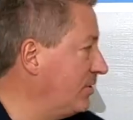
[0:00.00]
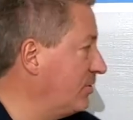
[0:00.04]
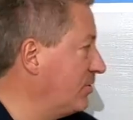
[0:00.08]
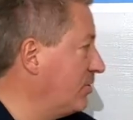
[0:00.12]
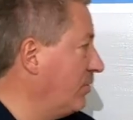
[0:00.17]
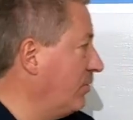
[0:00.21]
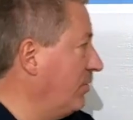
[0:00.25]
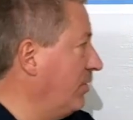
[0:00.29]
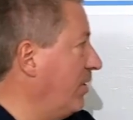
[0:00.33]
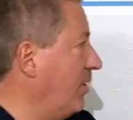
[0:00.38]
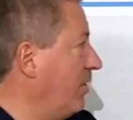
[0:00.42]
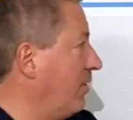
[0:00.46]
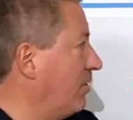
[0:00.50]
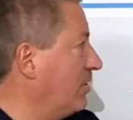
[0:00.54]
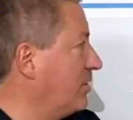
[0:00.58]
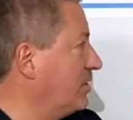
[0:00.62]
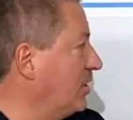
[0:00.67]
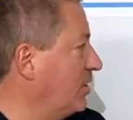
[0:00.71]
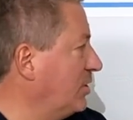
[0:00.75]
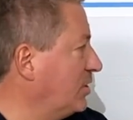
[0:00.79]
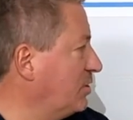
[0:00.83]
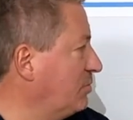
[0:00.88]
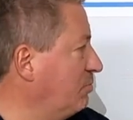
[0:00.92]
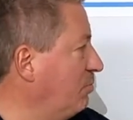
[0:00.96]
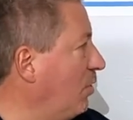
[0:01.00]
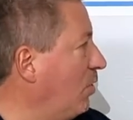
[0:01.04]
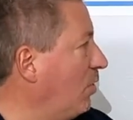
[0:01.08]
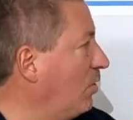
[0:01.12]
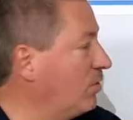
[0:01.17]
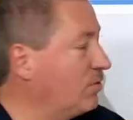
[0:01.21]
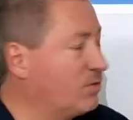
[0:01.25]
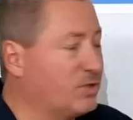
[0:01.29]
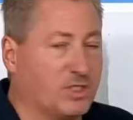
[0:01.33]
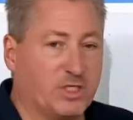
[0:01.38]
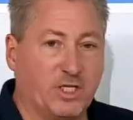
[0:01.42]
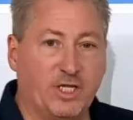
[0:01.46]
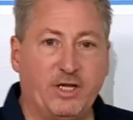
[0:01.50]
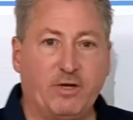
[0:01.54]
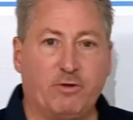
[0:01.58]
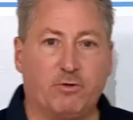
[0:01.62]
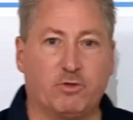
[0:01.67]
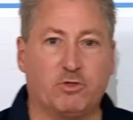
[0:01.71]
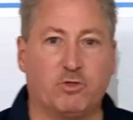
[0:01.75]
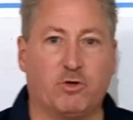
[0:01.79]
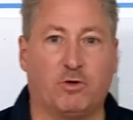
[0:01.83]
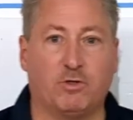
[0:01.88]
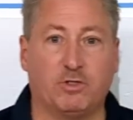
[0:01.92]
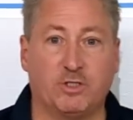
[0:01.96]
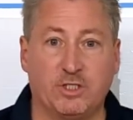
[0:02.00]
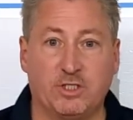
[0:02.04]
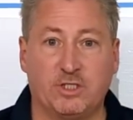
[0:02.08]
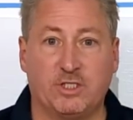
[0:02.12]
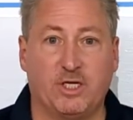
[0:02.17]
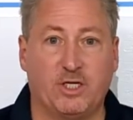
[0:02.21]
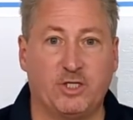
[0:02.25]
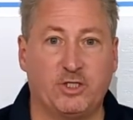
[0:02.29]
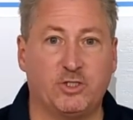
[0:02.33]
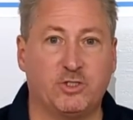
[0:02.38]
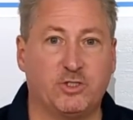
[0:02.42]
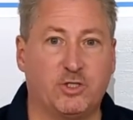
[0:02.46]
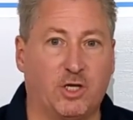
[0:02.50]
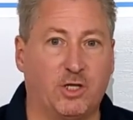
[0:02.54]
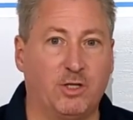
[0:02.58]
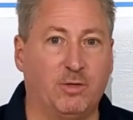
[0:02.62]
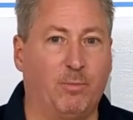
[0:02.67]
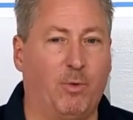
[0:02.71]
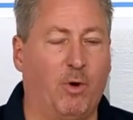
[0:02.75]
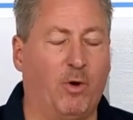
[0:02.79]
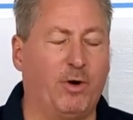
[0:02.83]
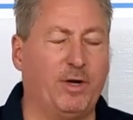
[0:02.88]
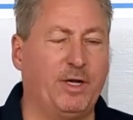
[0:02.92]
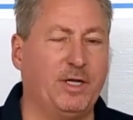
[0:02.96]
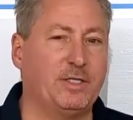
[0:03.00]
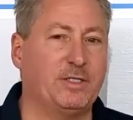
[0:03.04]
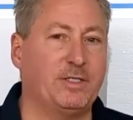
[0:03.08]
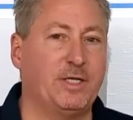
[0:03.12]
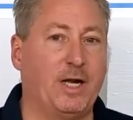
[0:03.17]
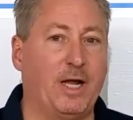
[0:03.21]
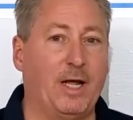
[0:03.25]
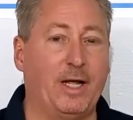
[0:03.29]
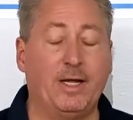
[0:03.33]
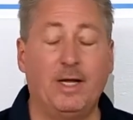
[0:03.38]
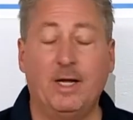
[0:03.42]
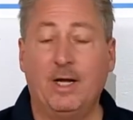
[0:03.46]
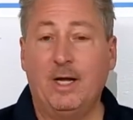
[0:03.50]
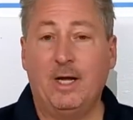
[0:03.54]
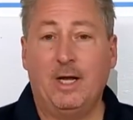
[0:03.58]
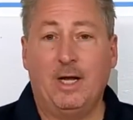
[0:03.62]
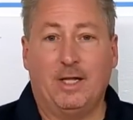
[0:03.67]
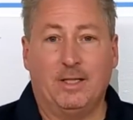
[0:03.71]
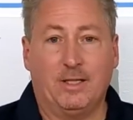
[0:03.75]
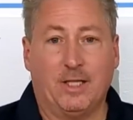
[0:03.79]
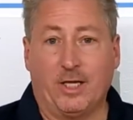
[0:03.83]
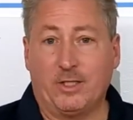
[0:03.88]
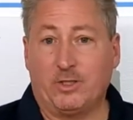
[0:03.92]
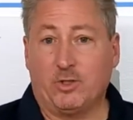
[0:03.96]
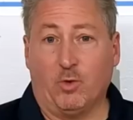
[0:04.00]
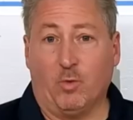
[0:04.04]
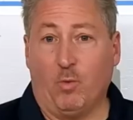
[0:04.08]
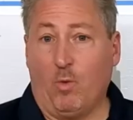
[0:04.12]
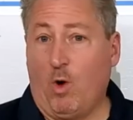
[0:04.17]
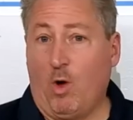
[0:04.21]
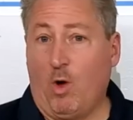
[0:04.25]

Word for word: There certainly are smaller, sleeker charging stations on the market today, like the